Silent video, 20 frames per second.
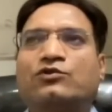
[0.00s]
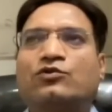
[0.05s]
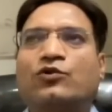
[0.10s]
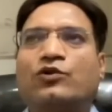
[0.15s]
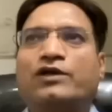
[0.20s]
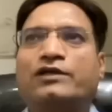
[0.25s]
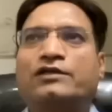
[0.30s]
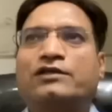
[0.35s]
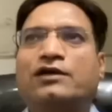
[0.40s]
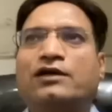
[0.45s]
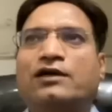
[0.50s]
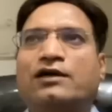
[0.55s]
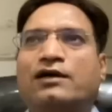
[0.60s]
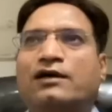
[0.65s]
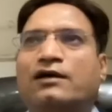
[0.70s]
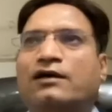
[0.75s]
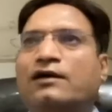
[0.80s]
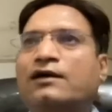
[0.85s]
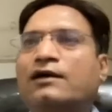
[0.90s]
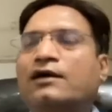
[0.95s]
told in
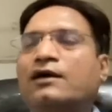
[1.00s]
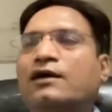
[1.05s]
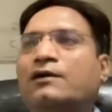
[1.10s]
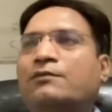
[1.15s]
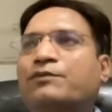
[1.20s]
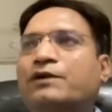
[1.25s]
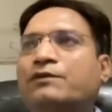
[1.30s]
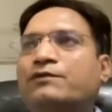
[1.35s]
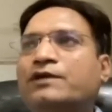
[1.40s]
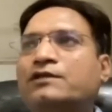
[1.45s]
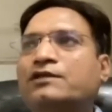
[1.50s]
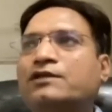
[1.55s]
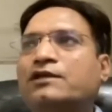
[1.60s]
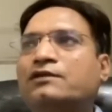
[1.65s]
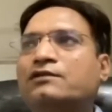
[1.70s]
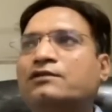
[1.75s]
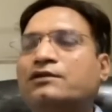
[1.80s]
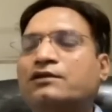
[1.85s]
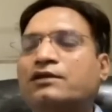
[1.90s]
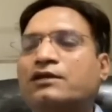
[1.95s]
the previous
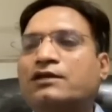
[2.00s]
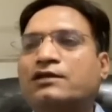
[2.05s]
thing,